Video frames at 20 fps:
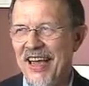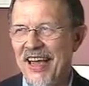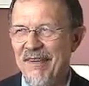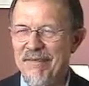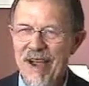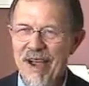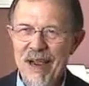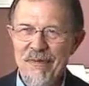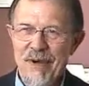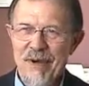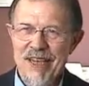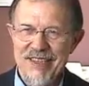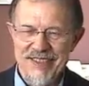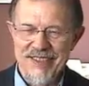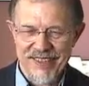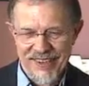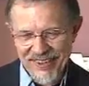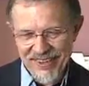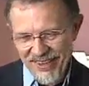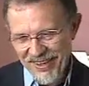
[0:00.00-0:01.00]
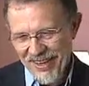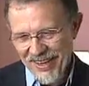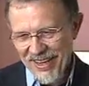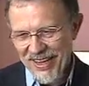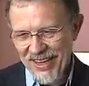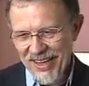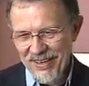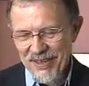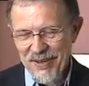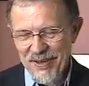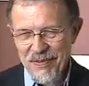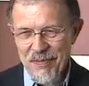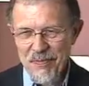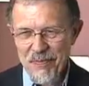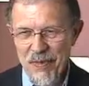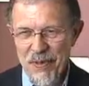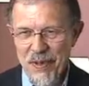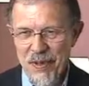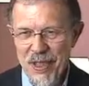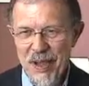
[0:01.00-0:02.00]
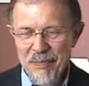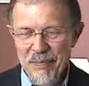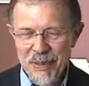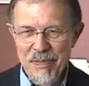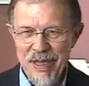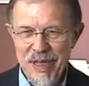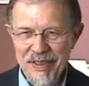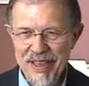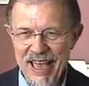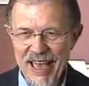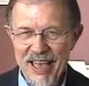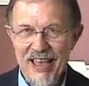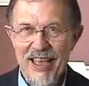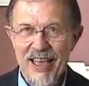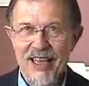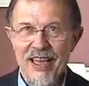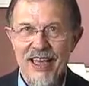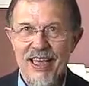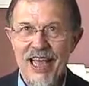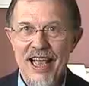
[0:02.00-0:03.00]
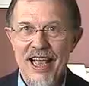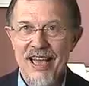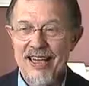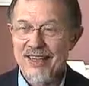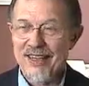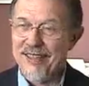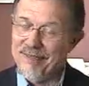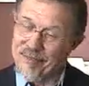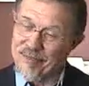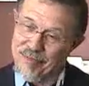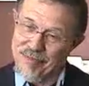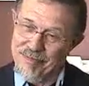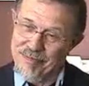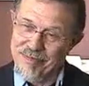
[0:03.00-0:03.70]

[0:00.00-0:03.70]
I find ways to uh, implement that. And